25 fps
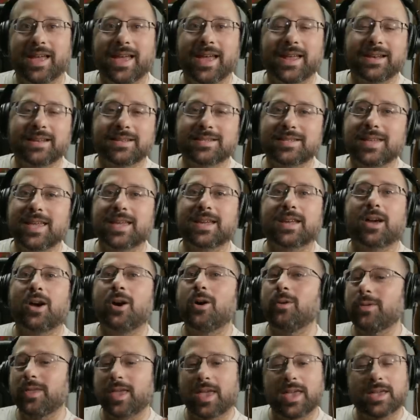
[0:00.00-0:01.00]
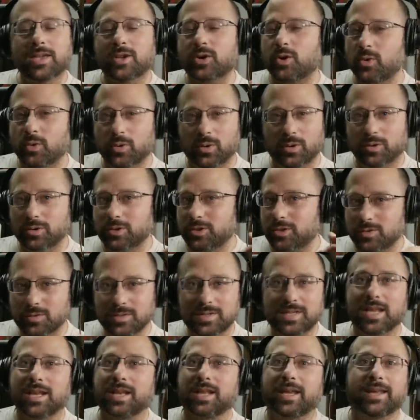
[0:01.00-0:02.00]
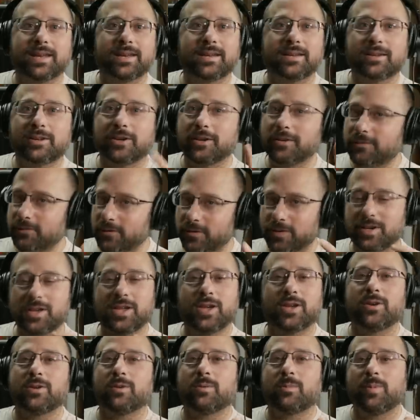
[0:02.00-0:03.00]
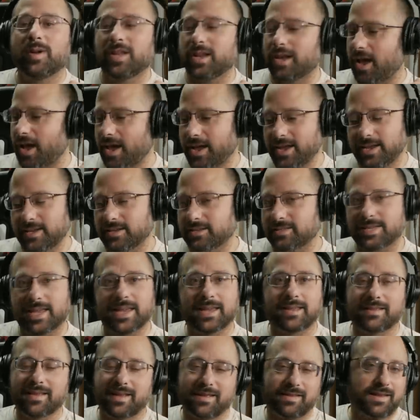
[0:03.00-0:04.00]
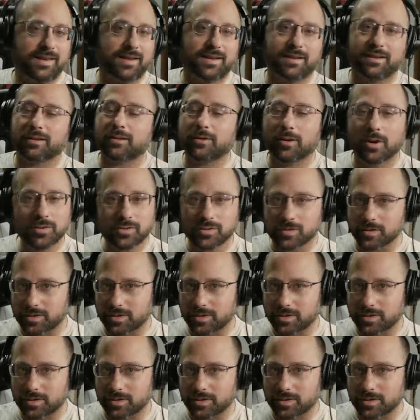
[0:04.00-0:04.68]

and it's like, okay, cool, you did it. Good for you, but I ain't taking that thing to the grocery